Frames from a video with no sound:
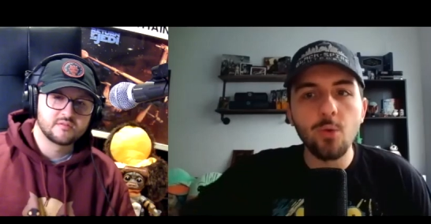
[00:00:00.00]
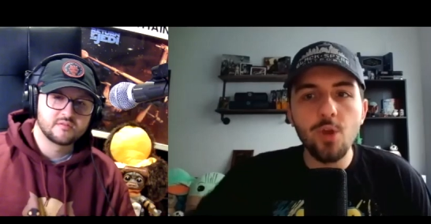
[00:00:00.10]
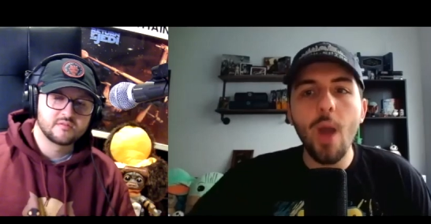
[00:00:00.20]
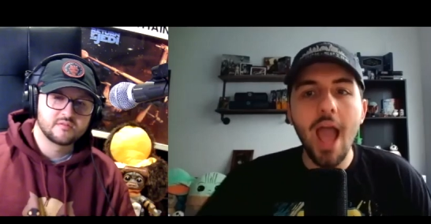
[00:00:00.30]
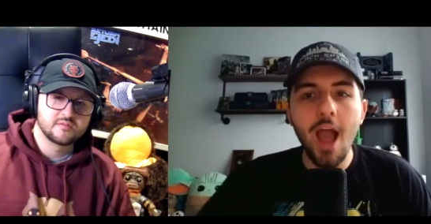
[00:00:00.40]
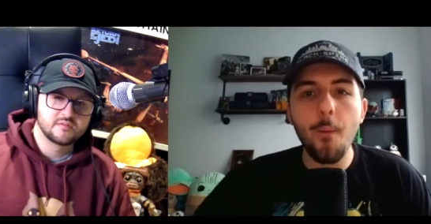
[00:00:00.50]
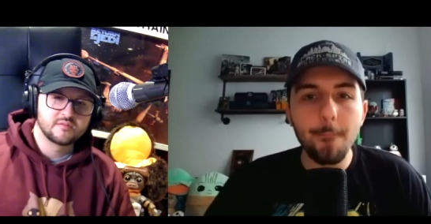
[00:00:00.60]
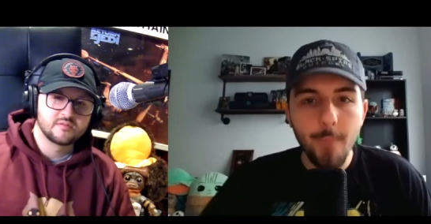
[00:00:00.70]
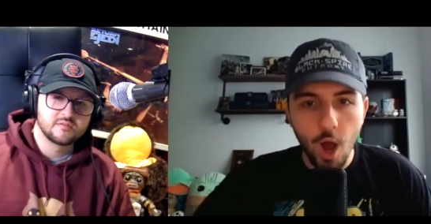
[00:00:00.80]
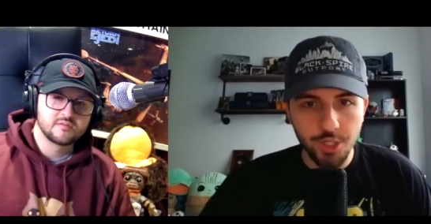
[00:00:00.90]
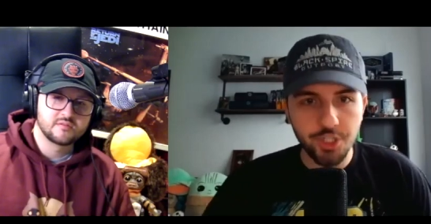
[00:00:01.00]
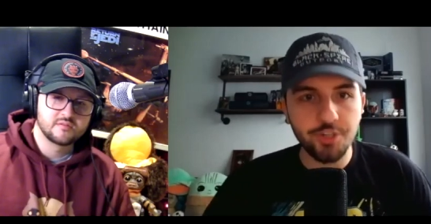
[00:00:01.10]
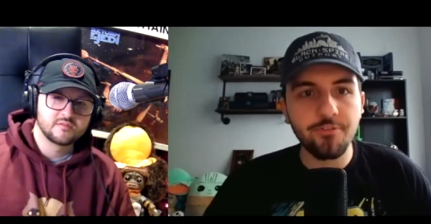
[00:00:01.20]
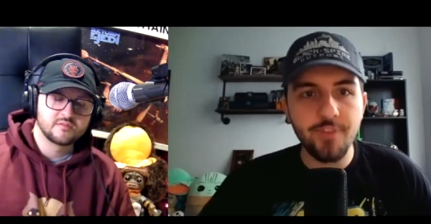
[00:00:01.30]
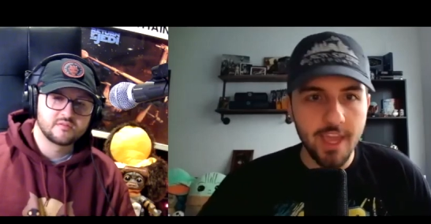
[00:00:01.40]
Speaker 1: know how much
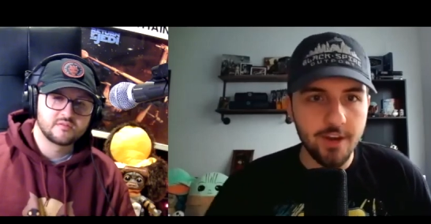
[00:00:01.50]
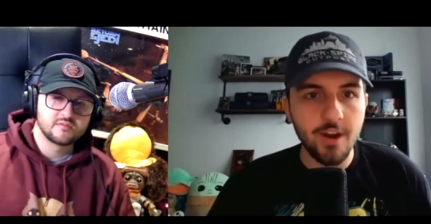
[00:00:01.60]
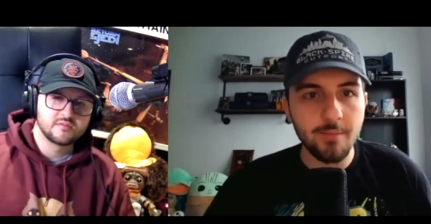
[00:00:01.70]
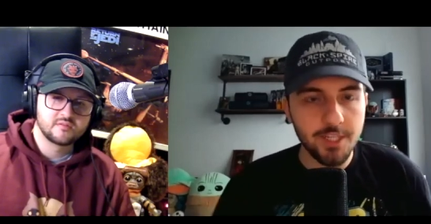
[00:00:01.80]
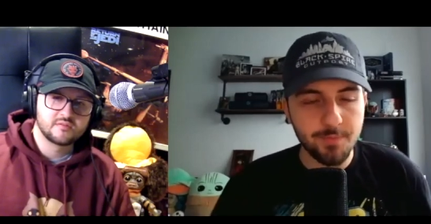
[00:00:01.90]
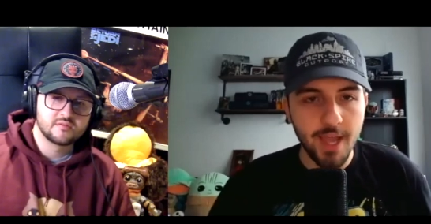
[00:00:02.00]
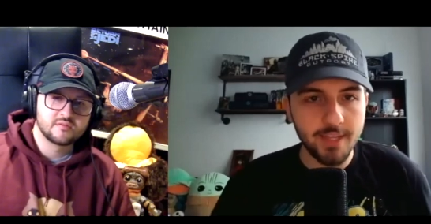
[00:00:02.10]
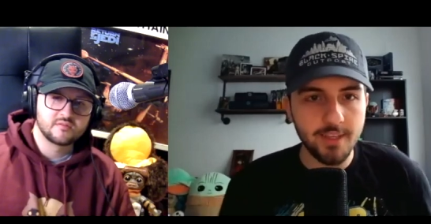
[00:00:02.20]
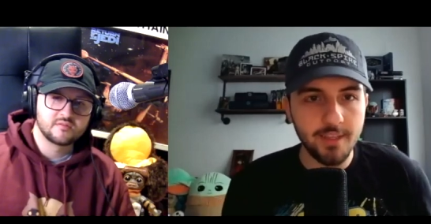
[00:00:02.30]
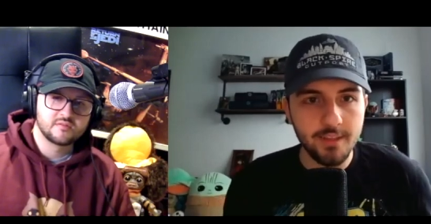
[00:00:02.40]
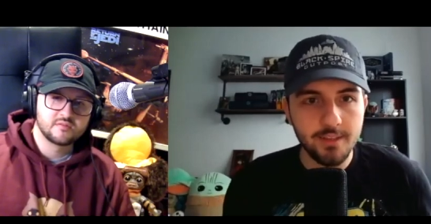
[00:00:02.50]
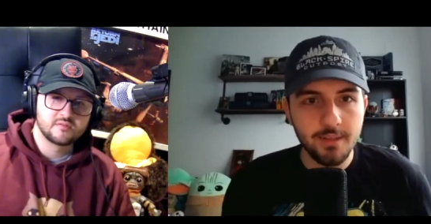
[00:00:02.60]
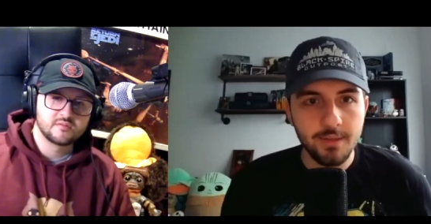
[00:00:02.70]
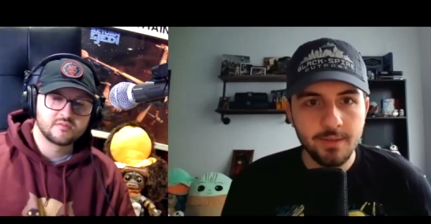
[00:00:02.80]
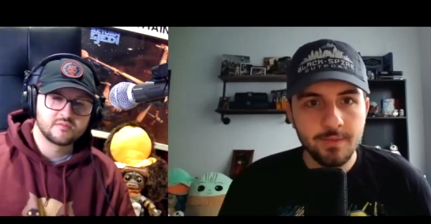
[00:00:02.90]
Vader I'm expecting.
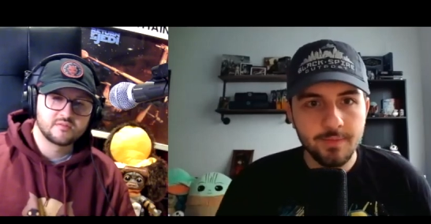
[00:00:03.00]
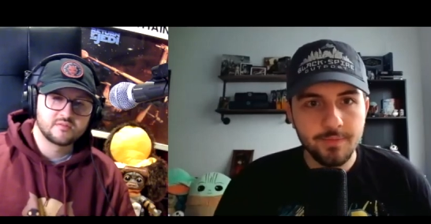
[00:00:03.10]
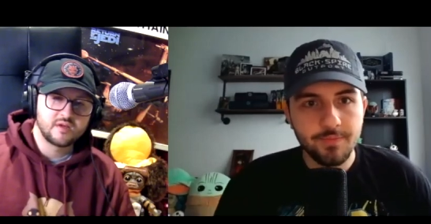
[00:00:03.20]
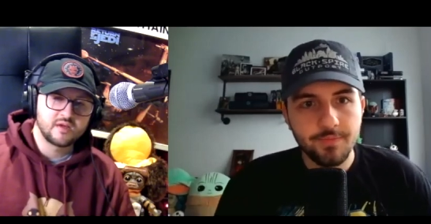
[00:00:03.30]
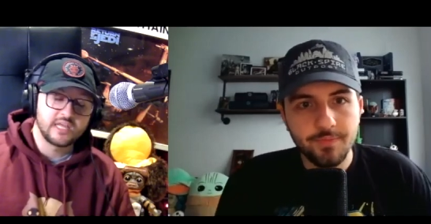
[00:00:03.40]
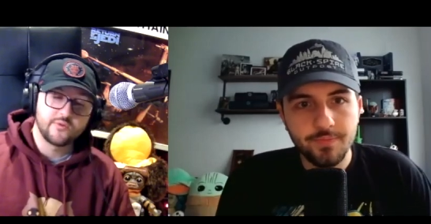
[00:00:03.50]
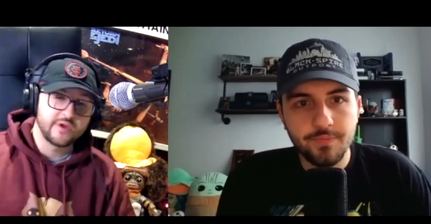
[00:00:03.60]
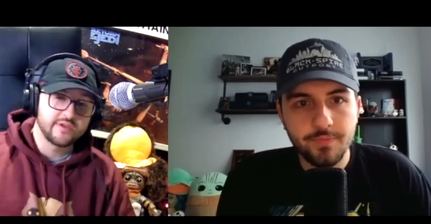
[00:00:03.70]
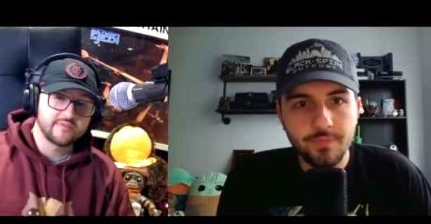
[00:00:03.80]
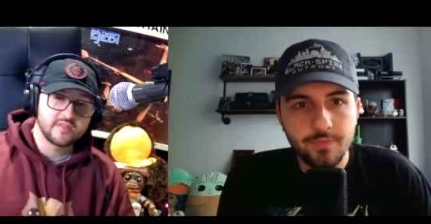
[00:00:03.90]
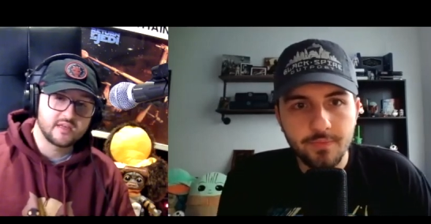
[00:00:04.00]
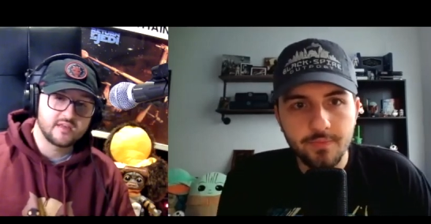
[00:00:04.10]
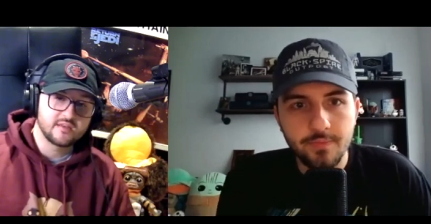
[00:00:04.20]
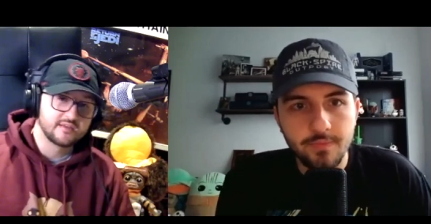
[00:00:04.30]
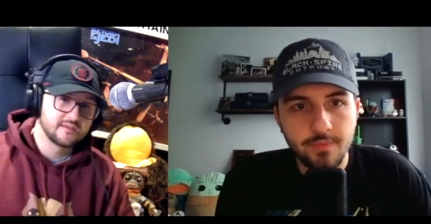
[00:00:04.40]
Speaker 2: I can't wait for that.
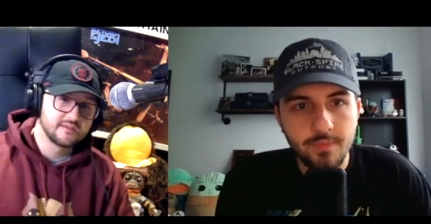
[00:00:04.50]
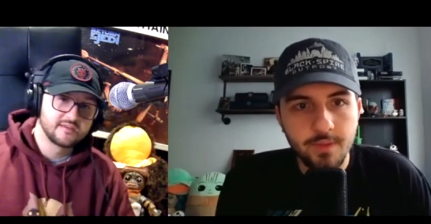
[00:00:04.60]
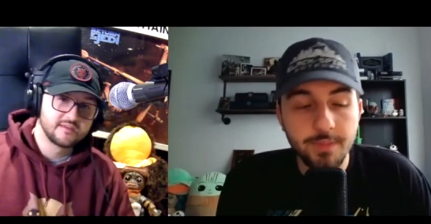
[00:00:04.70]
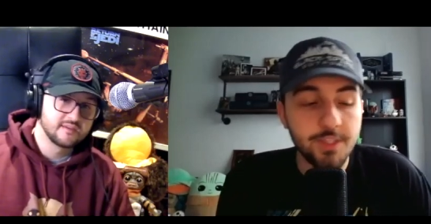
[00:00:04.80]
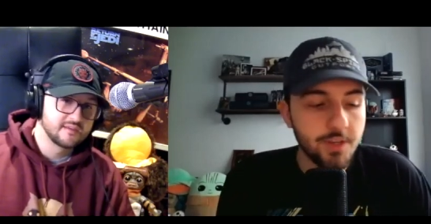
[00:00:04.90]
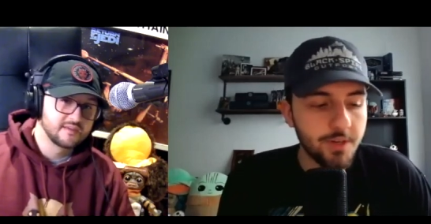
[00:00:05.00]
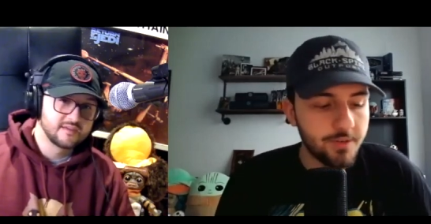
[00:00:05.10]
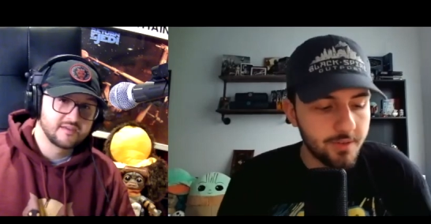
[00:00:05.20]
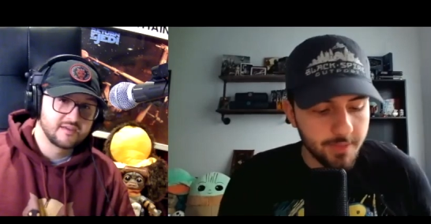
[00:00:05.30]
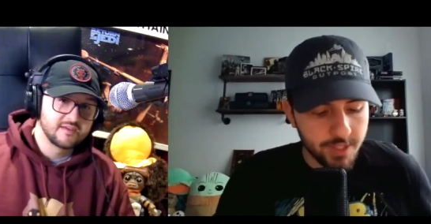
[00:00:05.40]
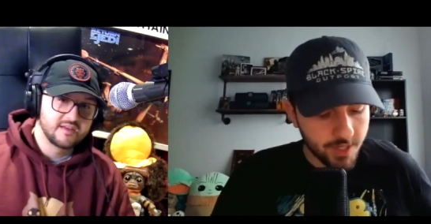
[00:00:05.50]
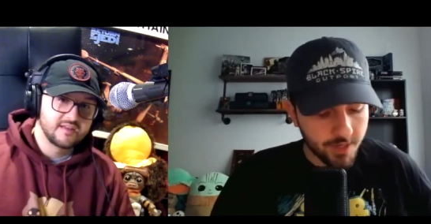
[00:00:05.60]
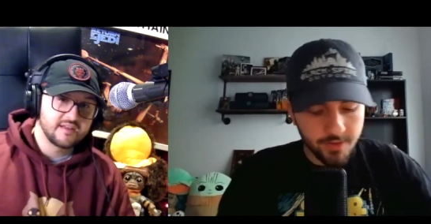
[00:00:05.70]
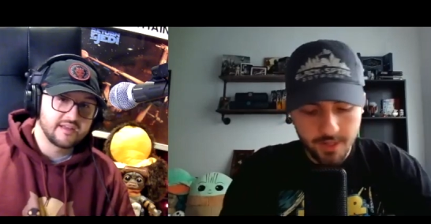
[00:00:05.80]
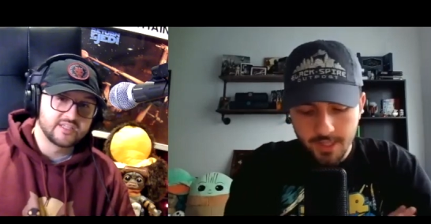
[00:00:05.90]
Speaker 1: Me too.
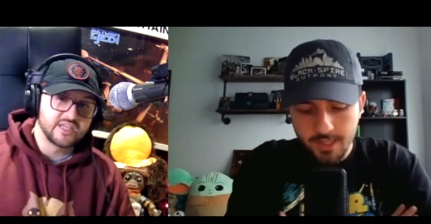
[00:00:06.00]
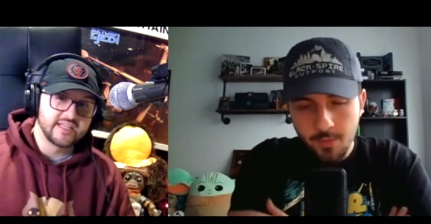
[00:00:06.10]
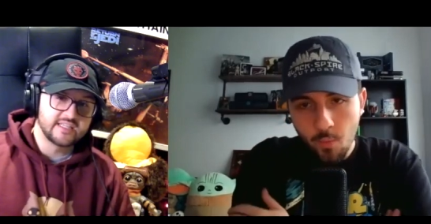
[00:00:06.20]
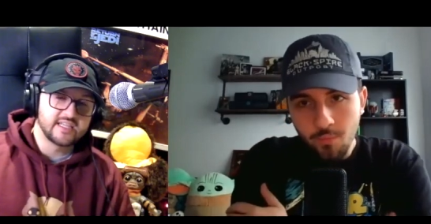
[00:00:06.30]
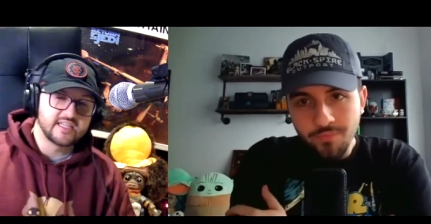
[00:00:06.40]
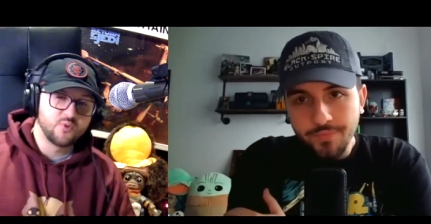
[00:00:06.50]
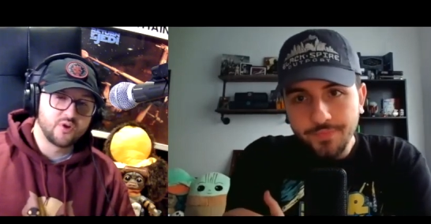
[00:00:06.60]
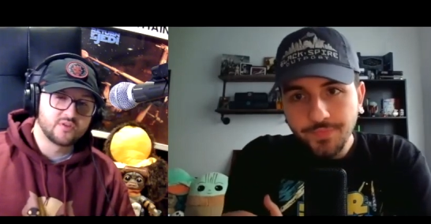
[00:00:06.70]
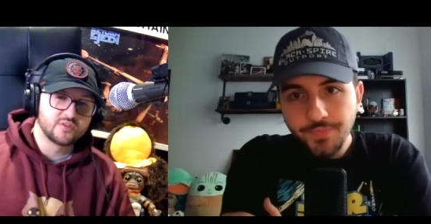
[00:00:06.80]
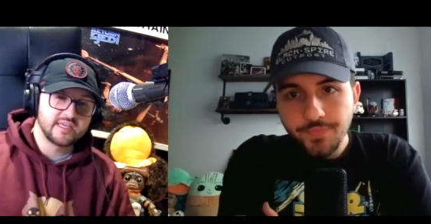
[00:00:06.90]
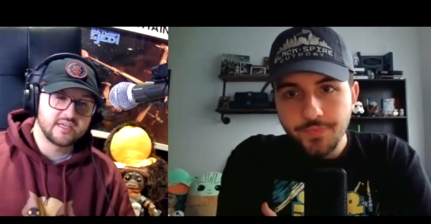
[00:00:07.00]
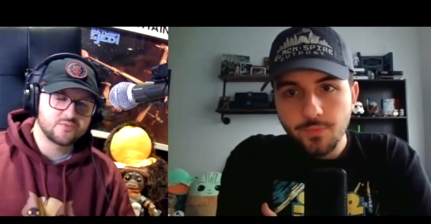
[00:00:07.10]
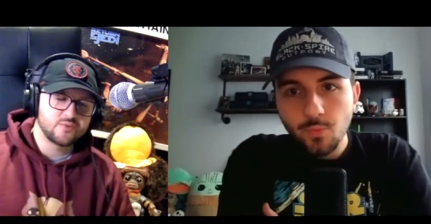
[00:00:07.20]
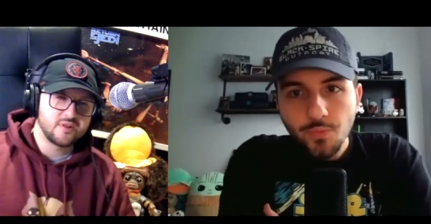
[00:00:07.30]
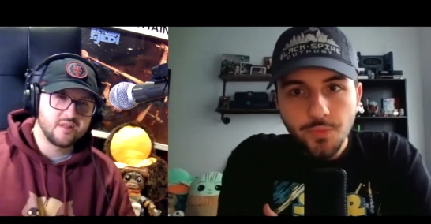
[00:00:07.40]
Speaker 2: It's one of those things
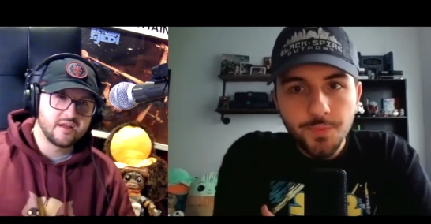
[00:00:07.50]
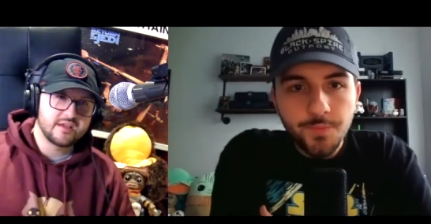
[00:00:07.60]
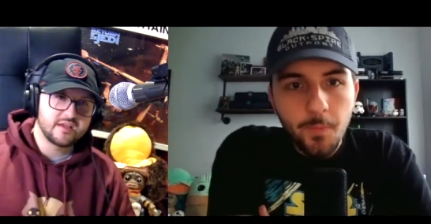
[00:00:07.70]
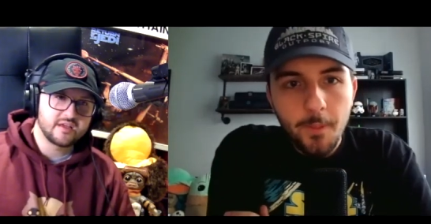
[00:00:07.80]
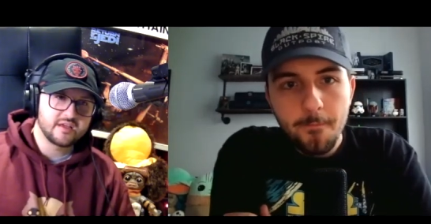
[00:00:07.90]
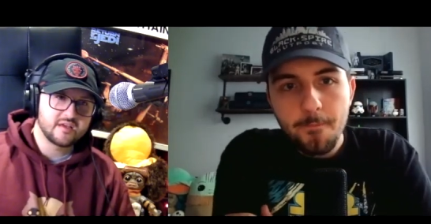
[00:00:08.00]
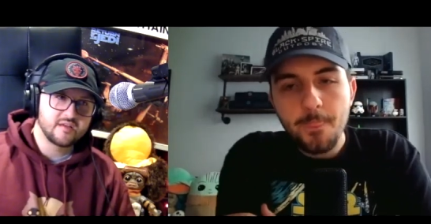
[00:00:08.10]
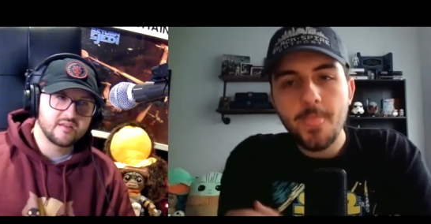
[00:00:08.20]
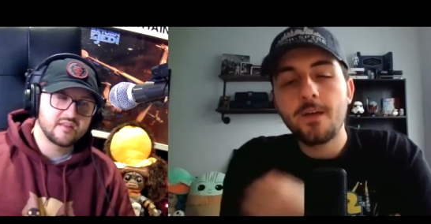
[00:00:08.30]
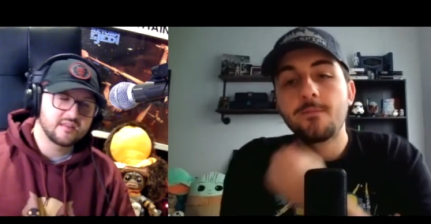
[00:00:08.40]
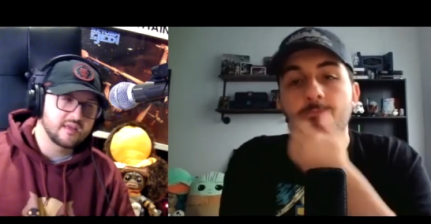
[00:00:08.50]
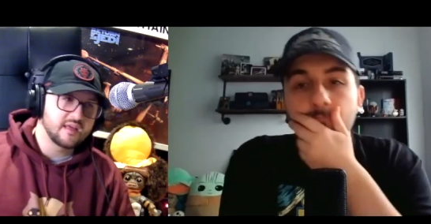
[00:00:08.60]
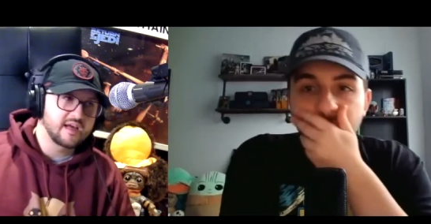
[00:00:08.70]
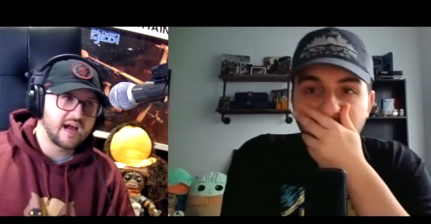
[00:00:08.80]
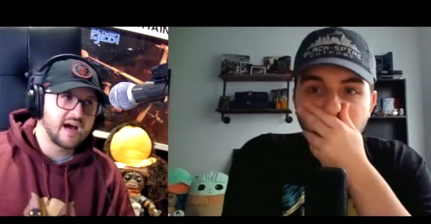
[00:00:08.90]
where like
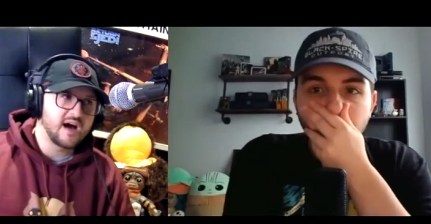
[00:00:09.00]
I'm